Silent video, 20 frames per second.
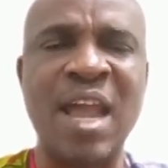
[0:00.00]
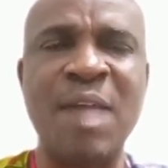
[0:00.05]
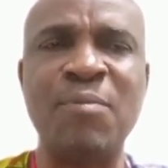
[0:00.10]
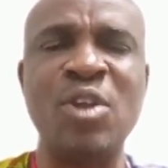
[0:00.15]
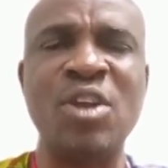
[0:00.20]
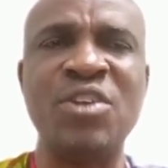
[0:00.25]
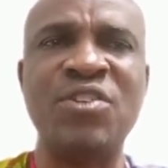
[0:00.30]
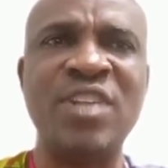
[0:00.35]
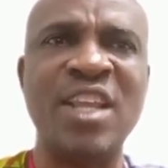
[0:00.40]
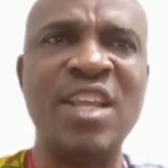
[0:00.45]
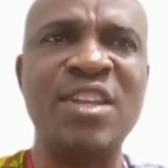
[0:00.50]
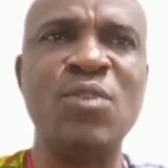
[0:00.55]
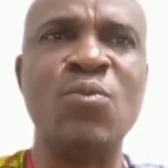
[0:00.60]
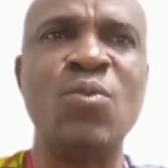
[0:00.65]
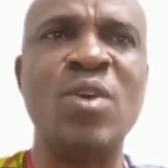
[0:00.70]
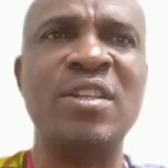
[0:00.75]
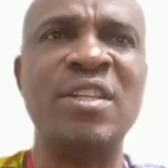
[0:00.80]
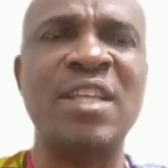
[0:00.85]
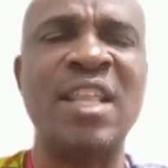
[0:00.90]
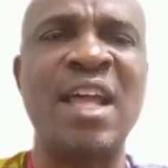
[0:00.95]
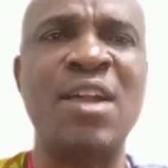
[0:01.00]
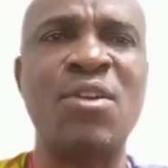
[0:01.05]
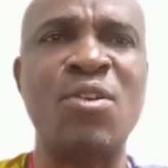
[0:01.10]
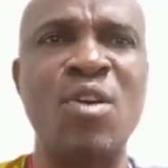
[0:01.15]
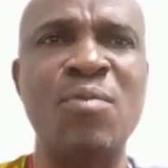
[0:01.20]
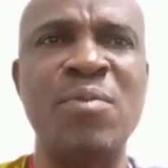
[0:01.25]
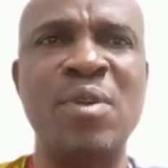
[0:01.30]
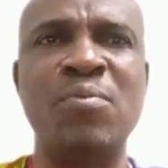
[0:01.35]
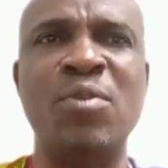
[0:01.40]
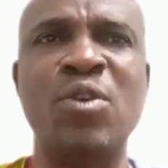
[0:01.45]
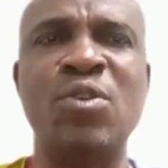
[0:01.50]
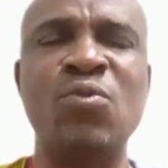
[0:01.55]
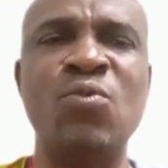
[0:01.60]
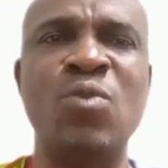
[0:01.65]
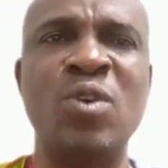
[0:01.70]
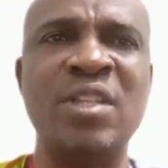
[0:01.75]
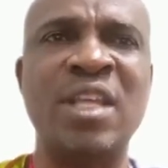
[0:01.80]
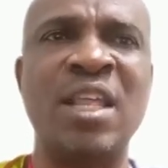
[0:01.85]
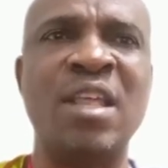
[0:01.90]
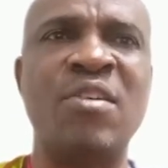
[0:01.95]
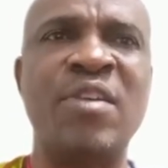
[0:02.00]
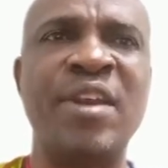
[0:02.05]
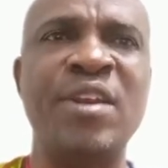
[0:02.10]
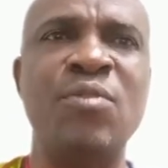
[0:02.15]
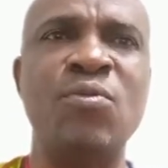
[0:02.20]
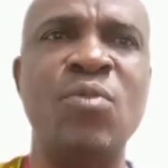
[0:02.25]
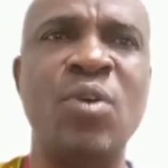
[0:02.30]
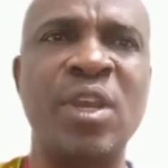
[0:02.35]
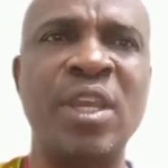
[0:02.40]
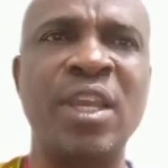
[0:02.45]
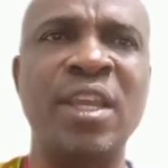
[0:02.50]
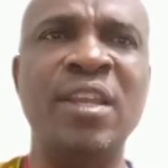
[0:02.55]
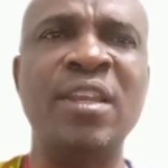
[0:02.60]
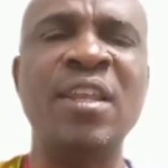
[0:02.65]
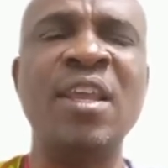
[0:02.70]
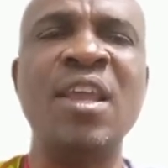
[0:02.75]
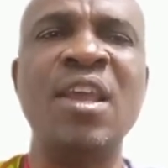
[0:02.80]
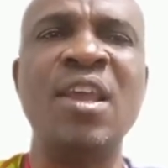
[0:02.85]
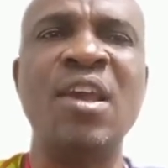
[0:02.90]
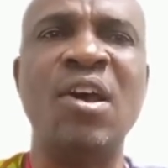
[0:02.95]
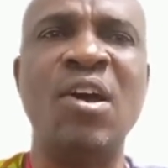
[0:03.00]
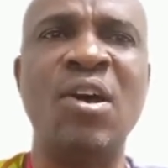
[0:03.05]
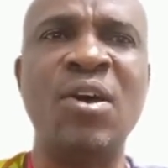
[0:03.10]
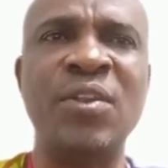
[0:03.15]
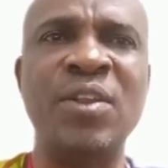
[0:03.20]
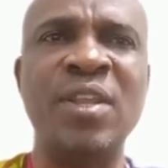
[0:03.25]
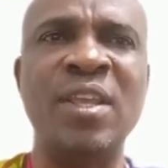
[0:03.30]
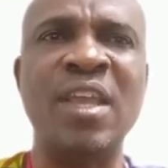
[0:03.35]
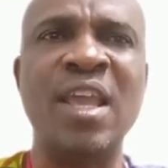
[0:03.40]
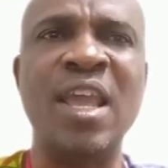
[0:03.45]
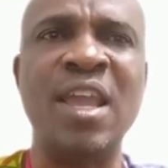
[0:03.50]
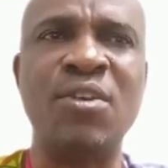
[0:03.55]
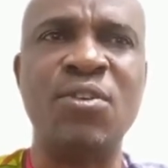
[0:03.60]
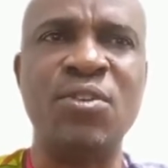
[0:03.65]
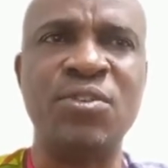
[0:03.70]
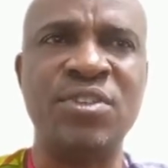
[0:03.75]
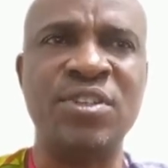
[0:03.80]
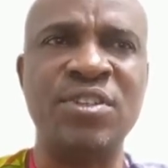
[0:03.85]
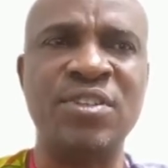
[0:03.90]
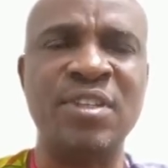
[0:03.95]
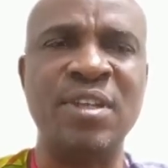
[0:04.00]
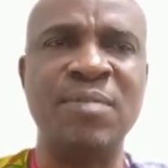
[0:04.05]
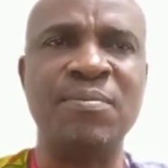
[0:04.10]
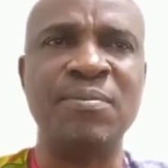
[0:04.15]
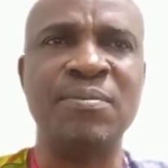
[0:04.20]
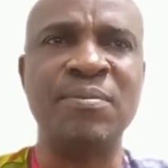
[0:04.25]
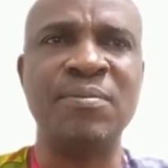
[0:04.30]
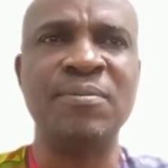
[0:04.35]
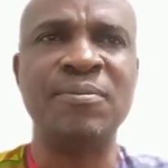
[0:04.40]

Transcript: I'm not saying the ones that are coming, but the ones that are already working on the ecosystem.